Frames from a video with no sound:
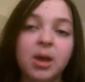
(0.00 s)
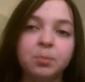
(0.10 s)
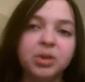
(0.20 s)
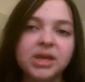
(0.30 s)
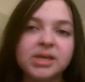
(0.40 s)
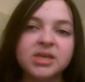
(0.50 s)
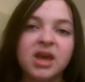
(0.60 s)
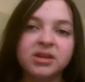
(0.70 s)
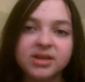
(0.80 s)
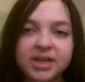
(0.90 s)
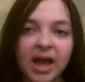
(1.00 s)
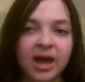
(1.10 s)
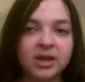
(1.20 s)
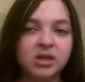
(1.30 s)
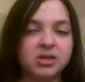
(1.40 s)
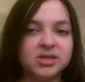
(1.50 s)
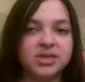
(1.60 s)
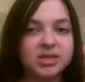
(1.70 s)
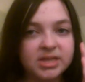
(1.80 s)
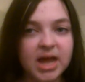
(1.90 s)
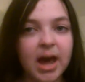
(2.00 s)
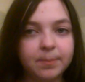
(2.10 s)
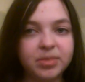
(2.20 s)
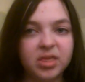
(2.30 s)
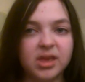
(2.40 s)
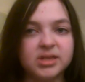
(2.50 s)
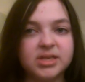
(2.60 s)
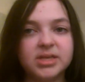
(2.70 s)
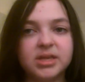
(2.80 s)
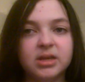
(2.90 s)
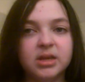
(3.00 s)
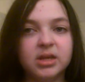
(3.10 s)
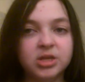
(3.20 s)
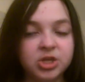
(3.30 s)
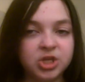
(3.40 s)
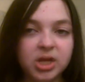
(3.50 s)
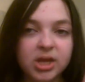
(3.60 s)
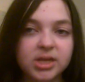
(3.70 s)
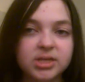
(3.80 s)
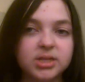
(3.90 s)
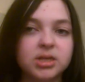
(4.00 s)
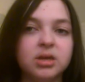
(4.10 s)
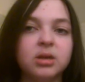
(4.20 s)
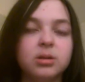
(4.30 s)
Please, to God, stop this. Jeez.